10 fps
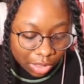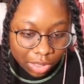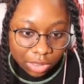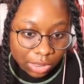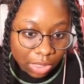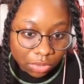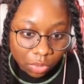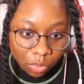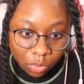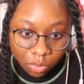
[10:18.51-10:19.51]
Cause I don't
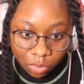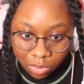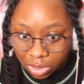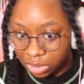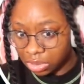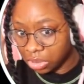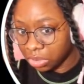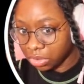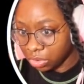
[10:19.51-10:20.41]
know what's...